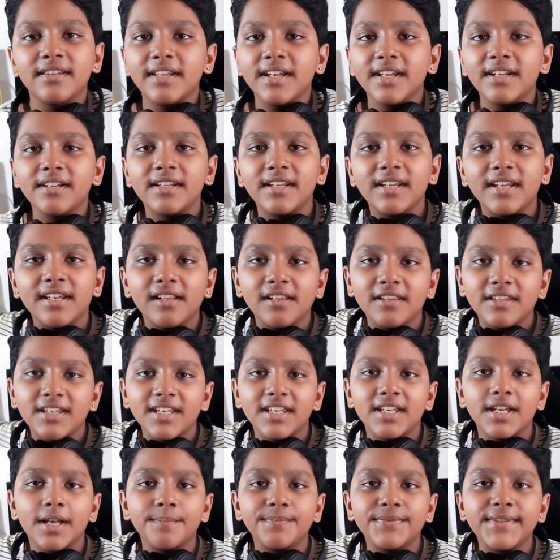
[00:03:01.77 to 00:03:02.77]
then
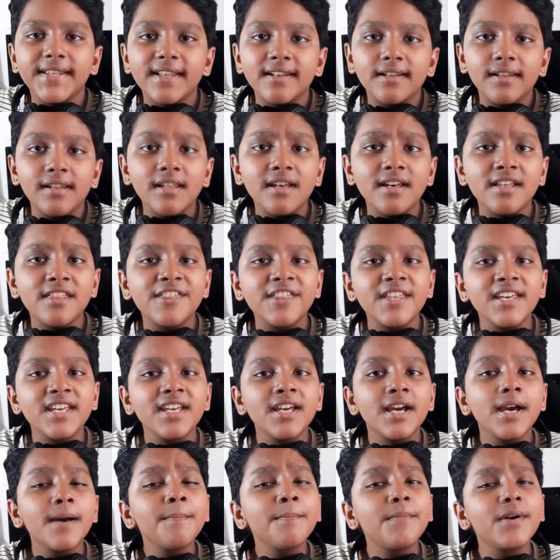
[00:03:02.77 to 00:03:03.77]
helium, then
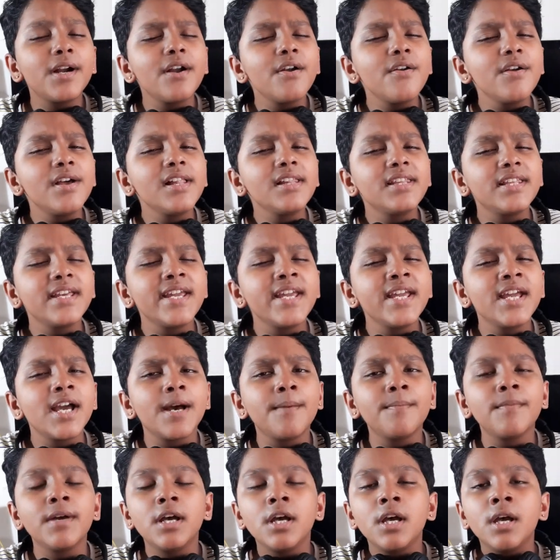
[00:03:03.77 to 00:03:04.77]
lithium,
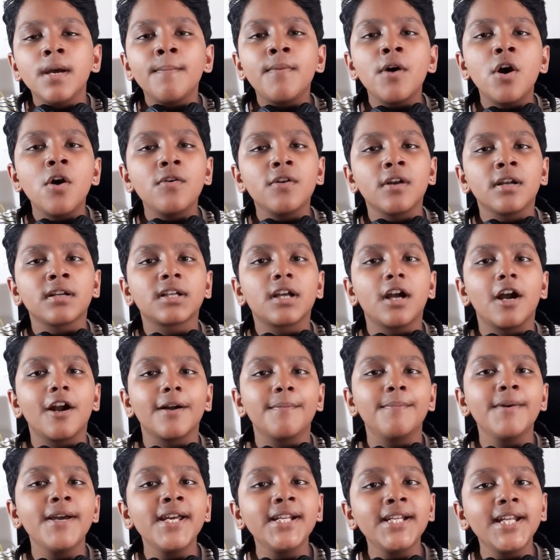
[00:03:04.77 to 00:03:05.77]
beryllium, boron,
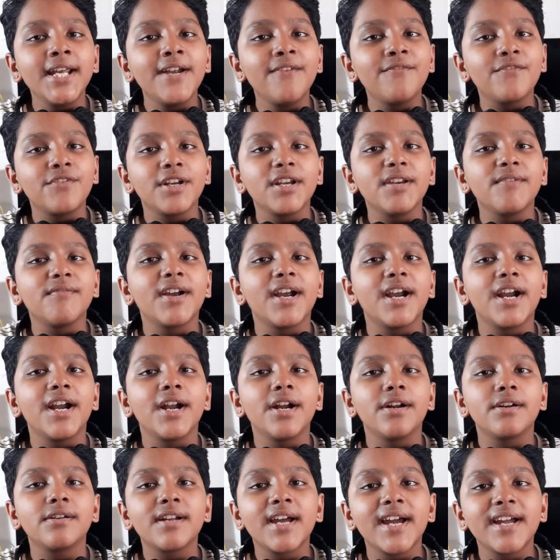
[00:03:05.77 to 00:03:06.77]
carbon
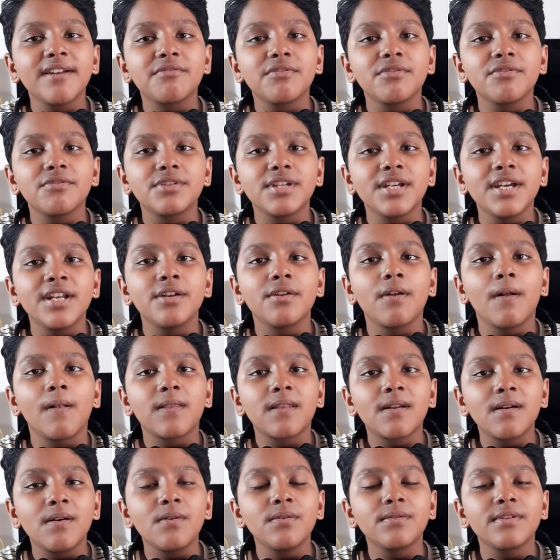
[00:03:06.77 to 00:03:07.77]
everywhere, nitrogen all
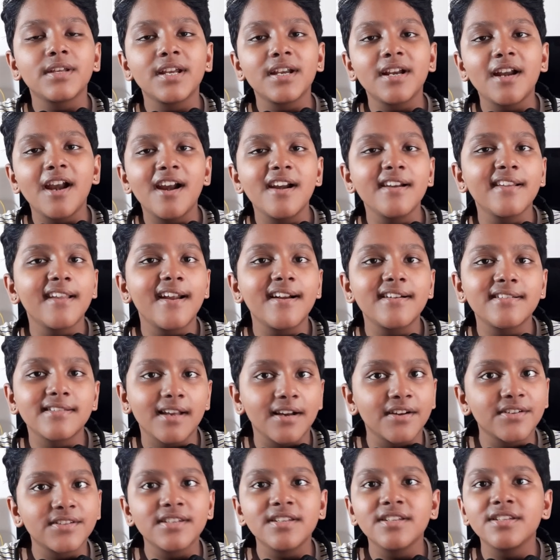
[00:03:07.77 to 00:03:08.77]
through the air, there's
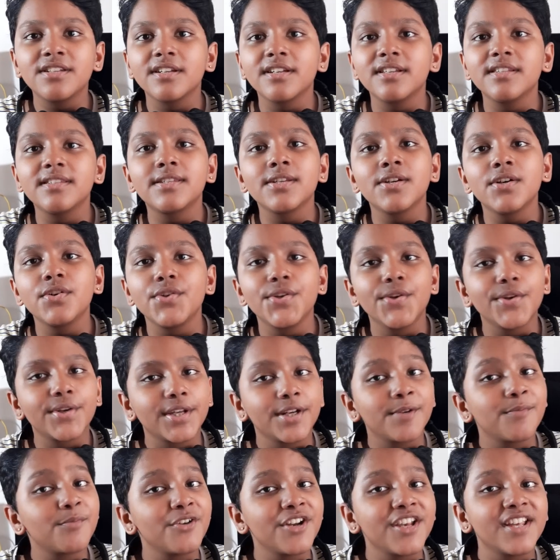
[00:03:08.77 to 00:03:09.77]
oxygen so you
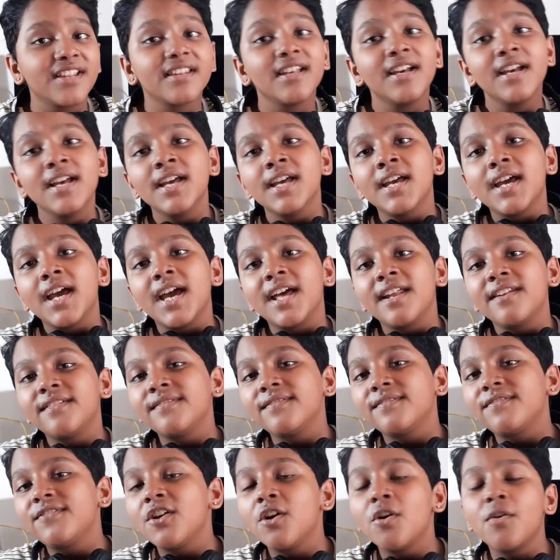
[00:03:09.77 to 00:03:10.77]
can breathe,
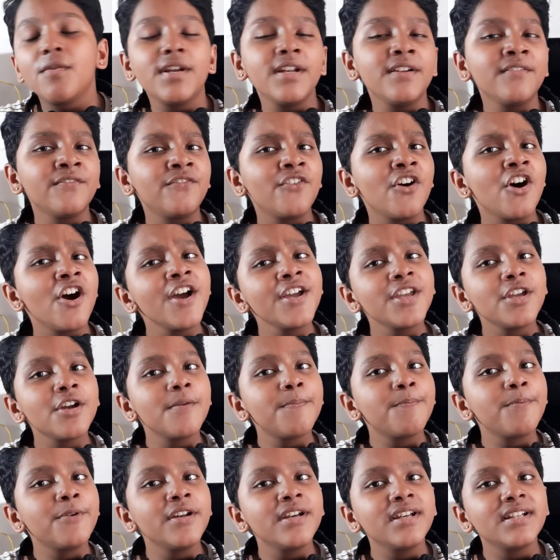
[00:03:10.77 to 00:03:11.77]
and fluorine for
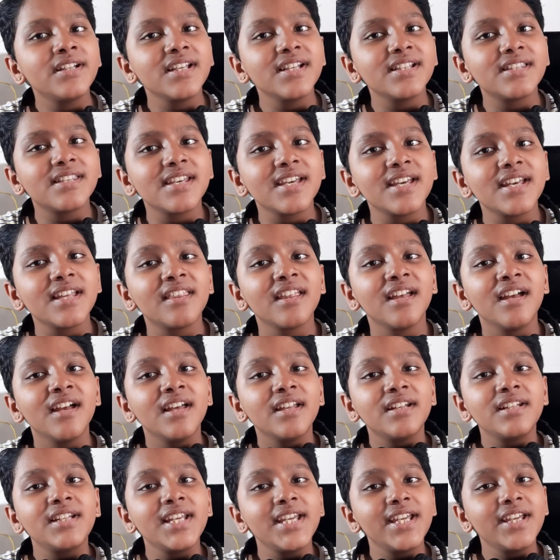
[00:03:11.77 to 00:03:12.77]
your pretty teeth,
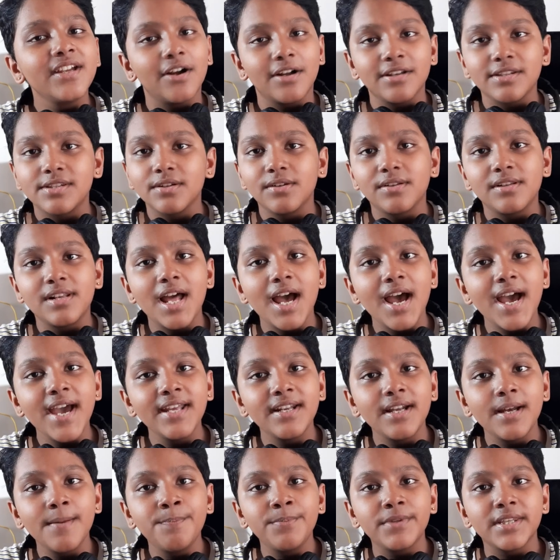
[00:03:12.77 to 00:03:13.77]
neon to
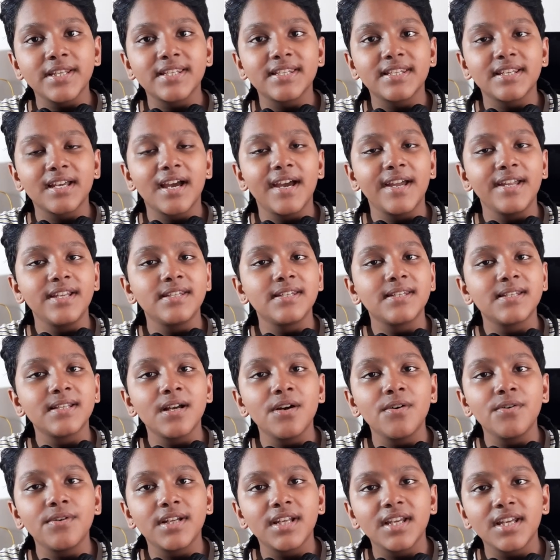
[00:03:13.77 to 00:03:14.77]
light up the signs,
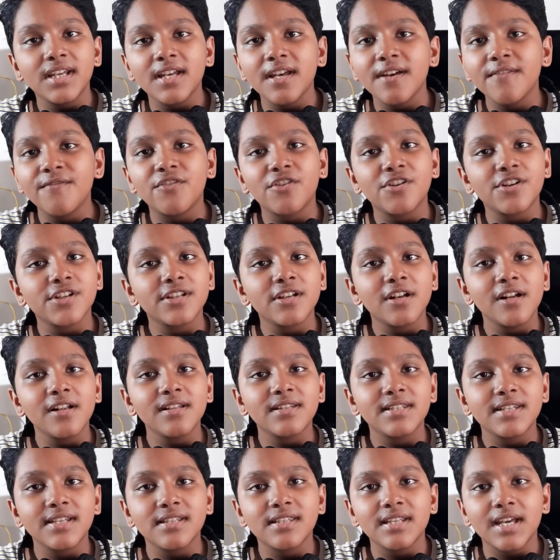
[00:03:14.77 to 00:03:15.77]
sodium for
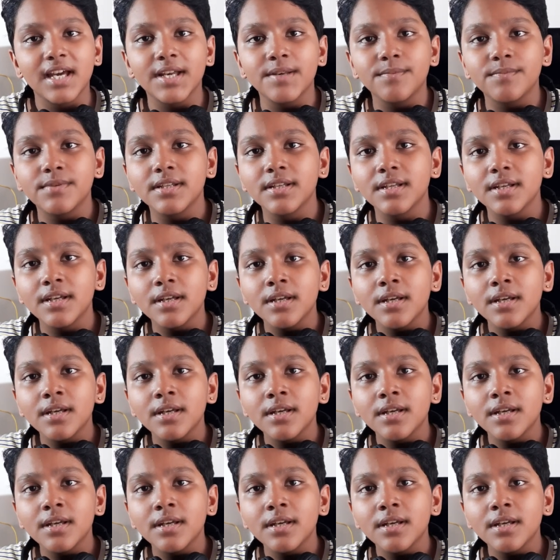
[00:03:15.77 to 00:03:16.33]
salty times,